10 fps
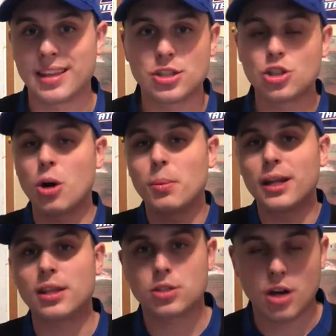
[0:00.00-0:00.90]
There's
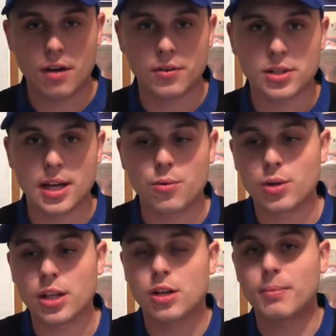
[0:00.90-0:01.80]
nobody in this conference that
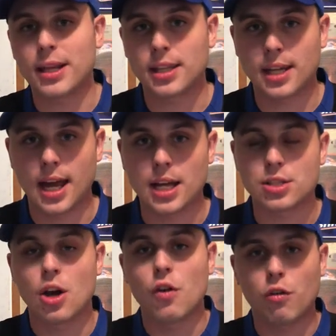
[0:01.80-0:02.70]
really could make the case
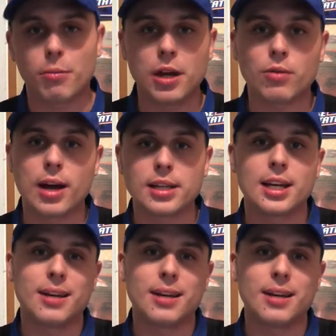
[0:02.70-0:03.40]
for being ranked.